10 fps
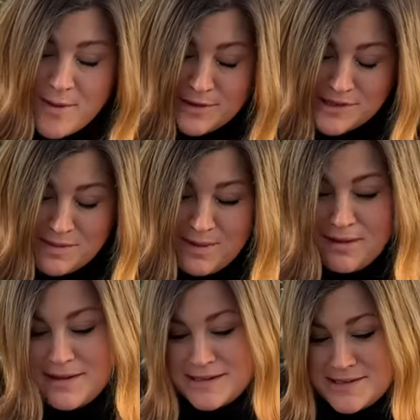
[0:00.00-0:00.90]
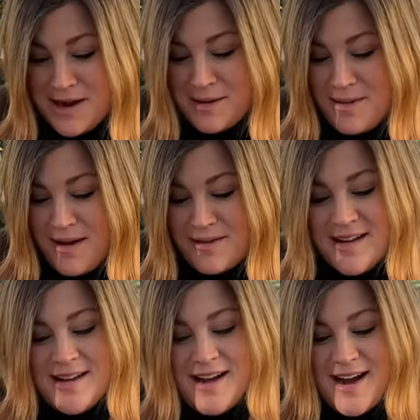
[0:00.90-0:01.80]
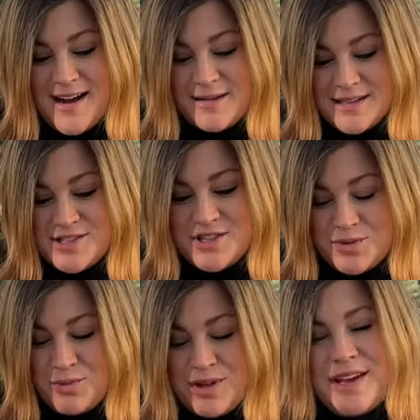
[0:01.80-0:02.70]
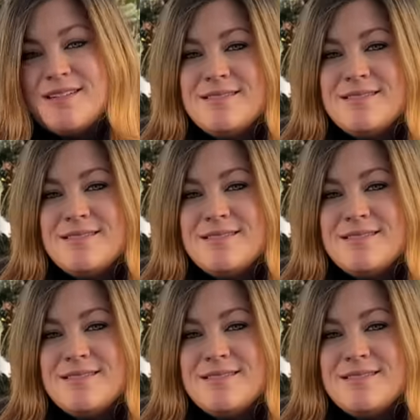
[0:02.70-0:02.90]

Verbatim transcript: which I'm about ready to talk about. It's just a really